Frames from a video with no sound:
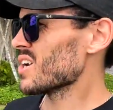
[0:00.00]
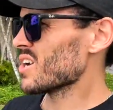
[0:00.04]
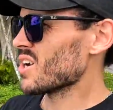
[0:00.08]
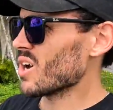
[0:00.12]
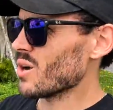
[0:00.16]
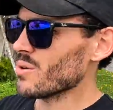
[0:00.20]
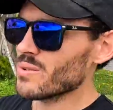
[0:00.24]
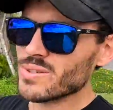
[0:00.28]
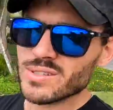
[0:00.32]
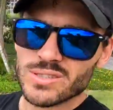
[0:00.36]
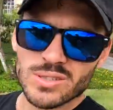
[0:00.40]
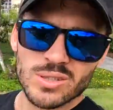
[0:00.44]

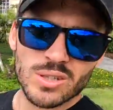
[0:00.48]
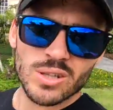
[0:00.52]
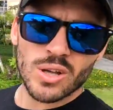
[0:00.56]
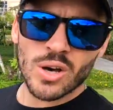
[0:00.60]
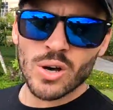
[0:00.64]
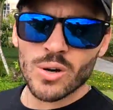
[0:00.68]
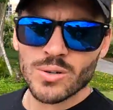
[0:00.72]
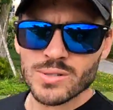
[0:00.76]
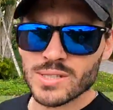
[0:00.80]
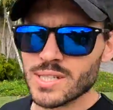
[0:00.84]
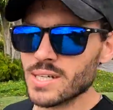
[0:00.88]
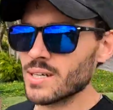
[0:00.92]
go into
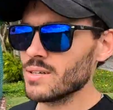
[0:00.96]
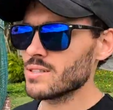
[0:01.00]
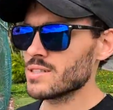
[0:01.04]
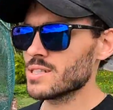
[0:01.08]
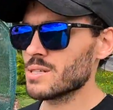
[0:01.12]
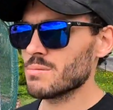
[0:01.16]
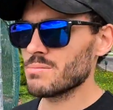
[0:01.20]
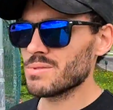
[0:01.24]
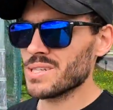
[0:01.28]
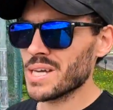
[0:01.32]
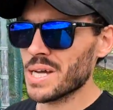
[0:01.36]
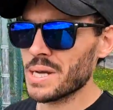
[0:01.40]
the hotel
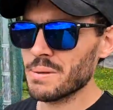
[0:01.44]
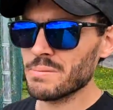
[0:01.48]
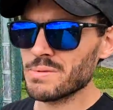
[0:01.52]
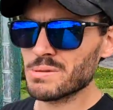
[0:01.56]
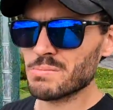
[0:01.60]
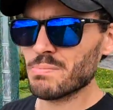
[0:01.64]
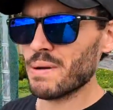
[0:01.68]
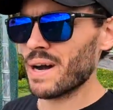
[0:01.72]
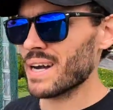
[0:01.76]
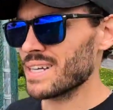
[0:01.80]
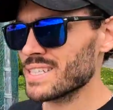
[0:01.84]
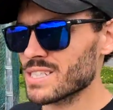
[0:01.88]

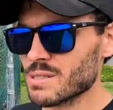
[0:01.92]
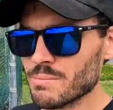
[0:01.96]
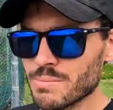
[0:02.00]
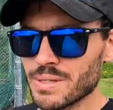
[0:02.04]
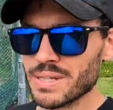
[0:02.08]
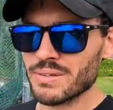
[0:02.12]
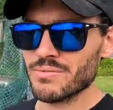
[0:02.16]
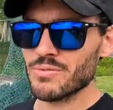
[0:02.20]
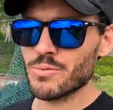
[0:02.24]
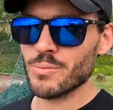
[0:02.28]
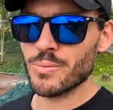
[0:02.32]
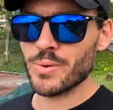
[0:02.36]
sometimes, buy
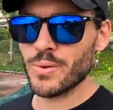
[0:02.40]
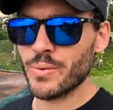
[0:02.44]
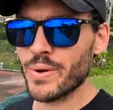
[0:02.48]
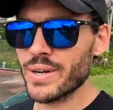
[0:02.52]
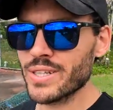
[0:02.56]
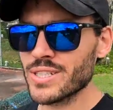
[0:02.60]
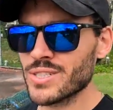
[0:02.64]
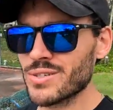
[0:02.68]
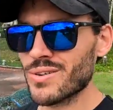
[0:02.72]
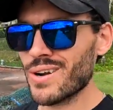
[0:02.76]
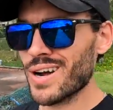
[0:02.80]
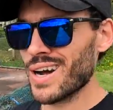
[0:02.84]
something from the
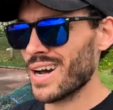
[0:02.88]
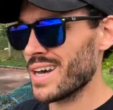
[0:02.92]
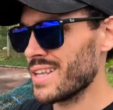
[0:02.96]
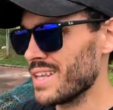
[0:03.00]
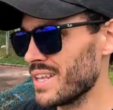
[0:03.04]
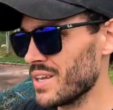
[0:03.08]
restaurant,